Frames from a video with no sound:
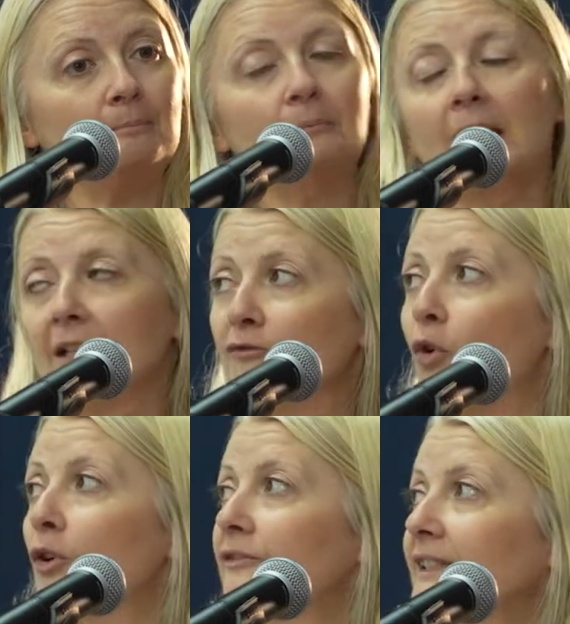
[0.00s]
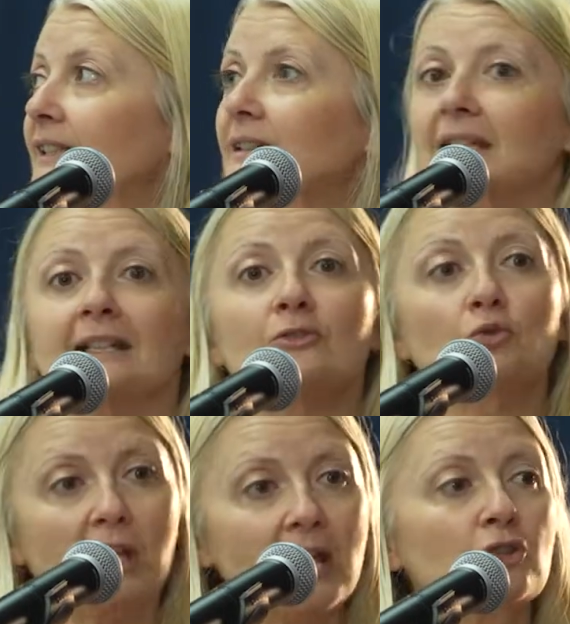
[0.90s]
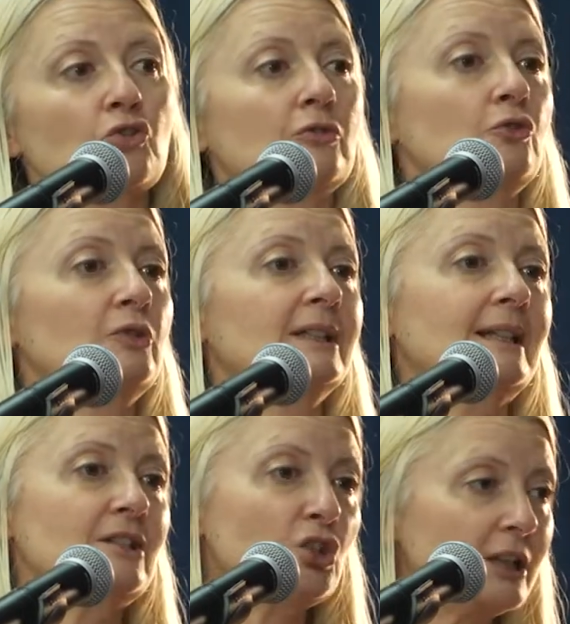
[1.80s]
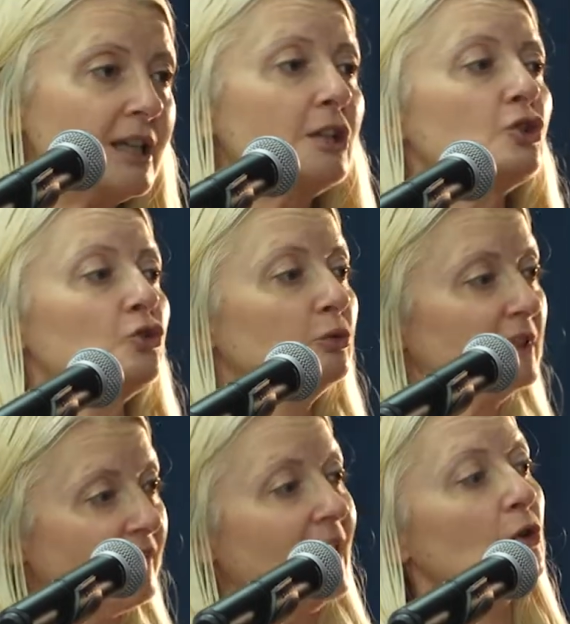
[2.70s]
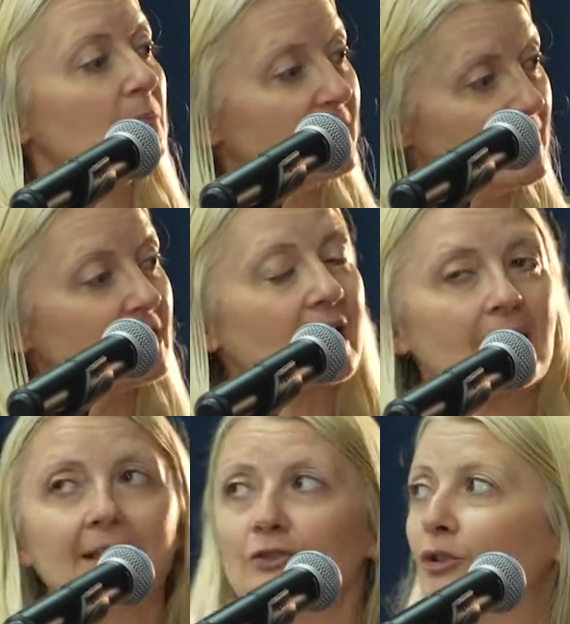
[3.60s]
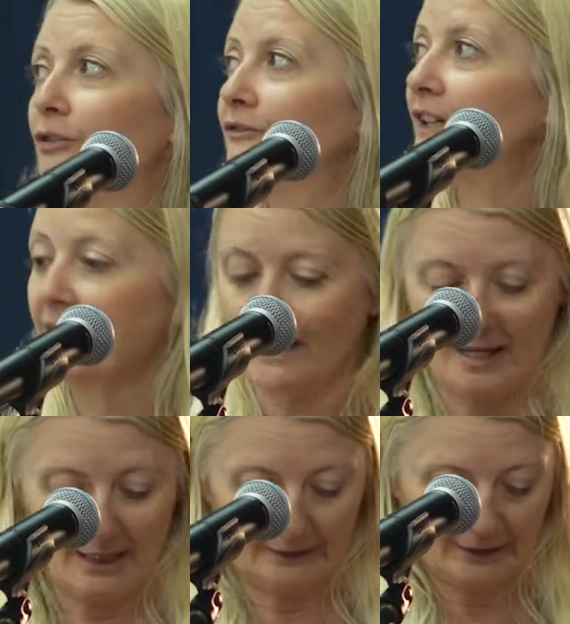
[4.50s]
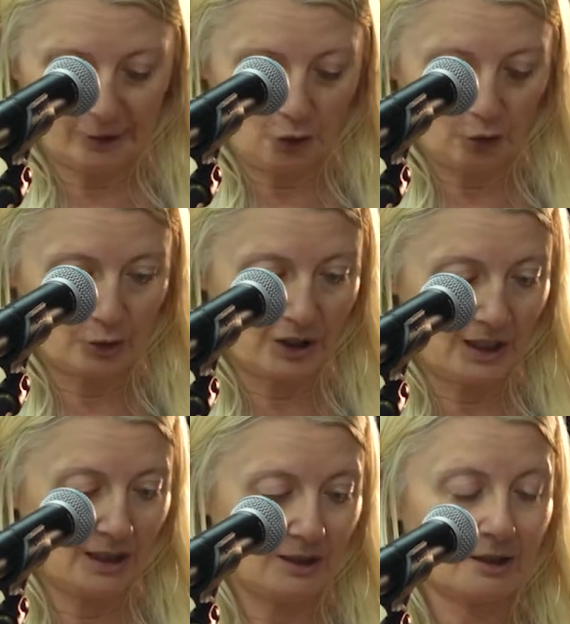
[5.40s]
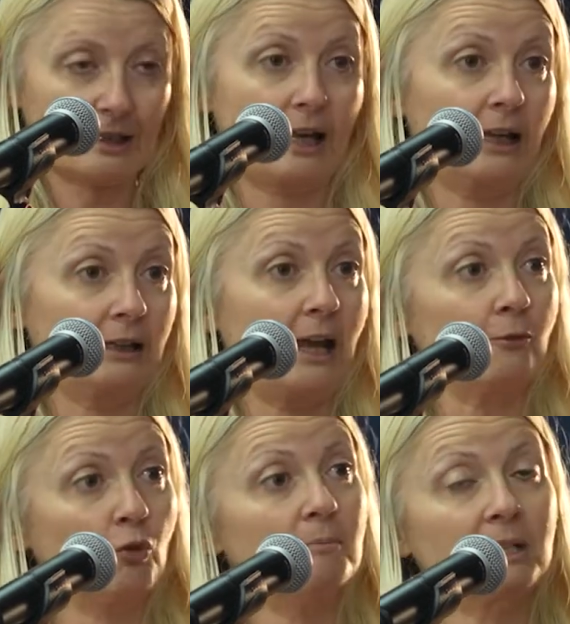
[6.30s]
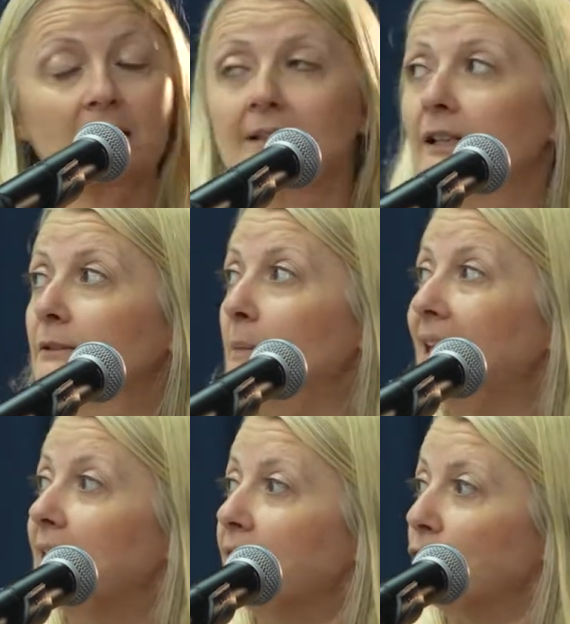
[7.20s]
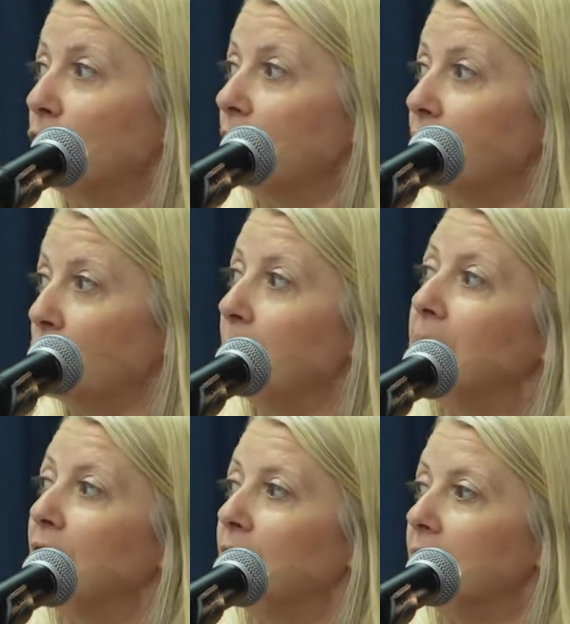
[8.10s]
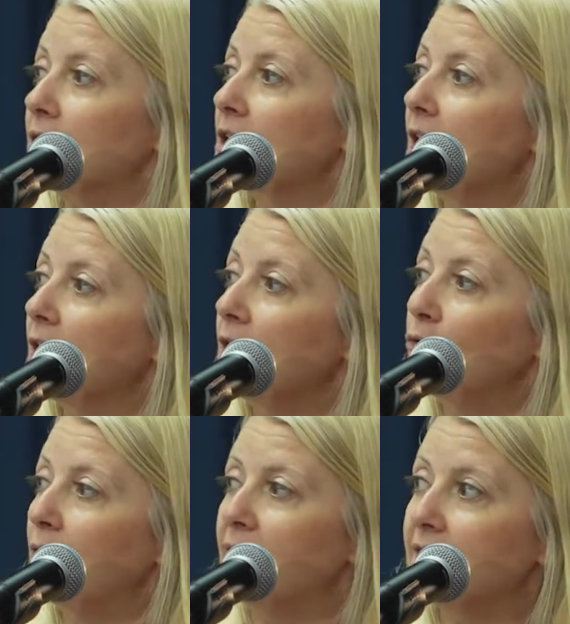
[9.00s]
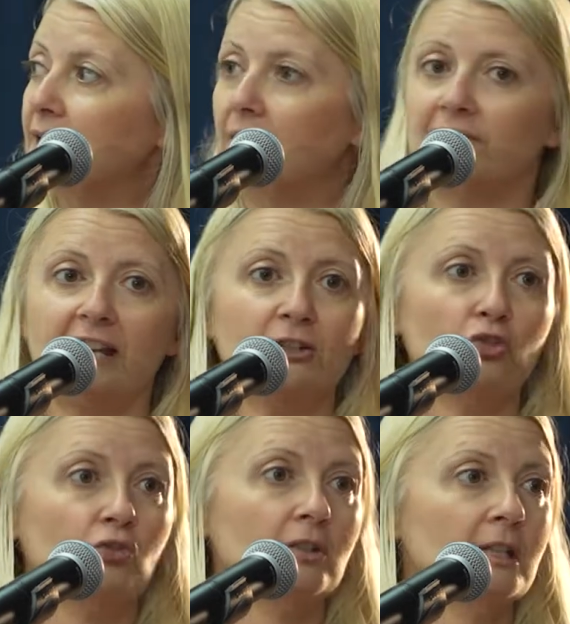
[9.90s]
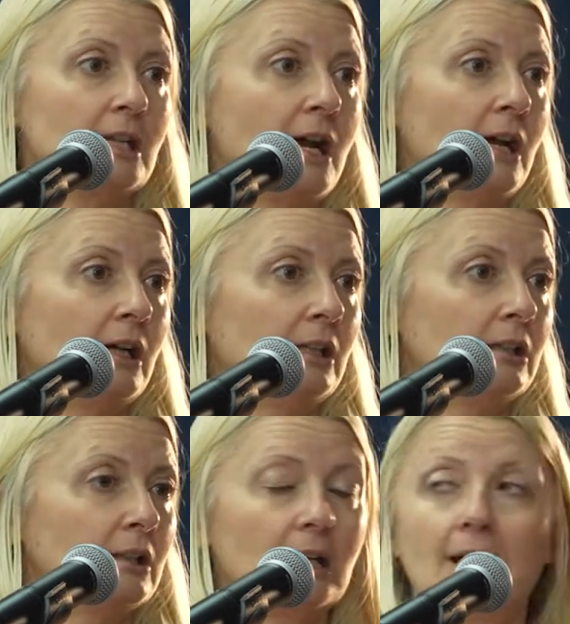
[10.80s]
involved in education. You need engineers to develop these kind of technologies, and women start making their appearance. We have seen inventions like